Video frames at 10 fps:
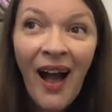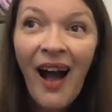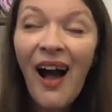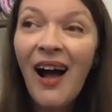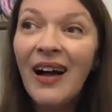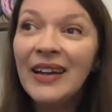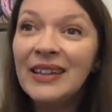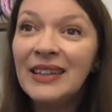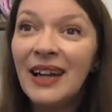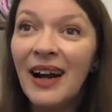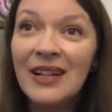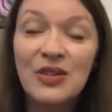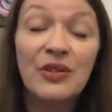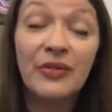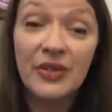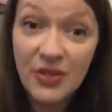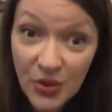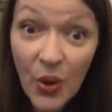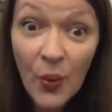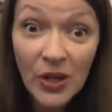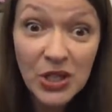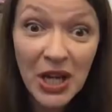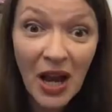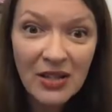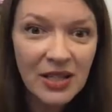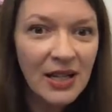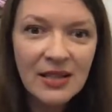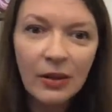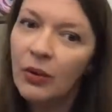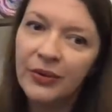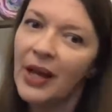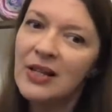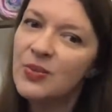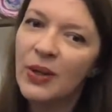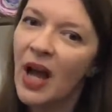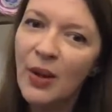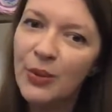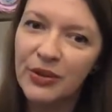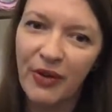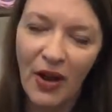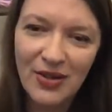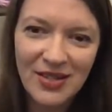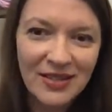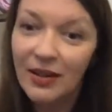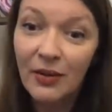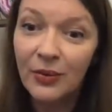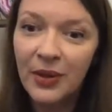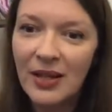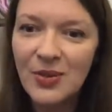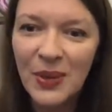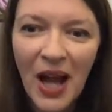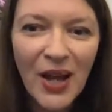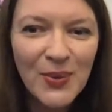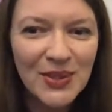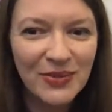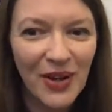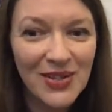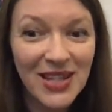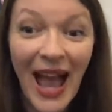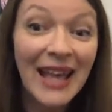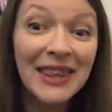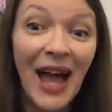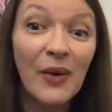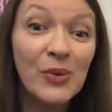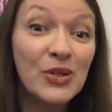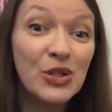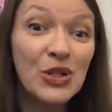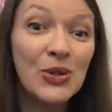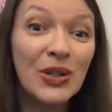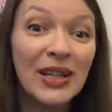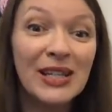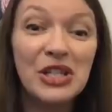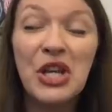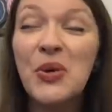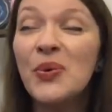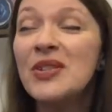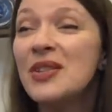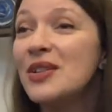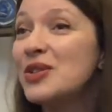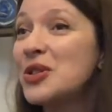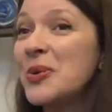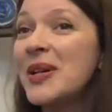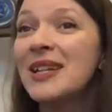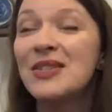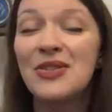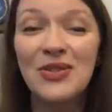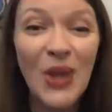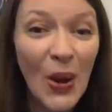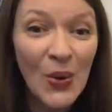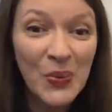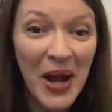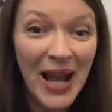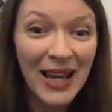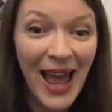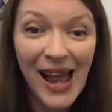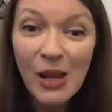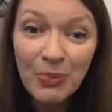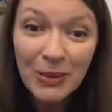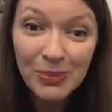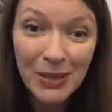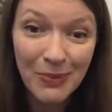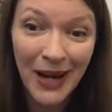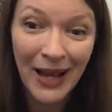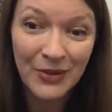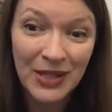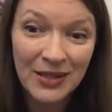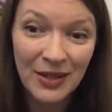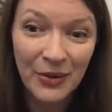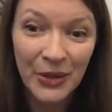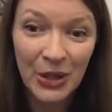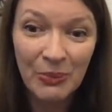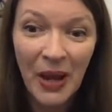I sort of saw what she answered, and I said, oh, that's what I would have answered. That's what I would have answered. And that was Julie. She was doing so well, helping people out in the group.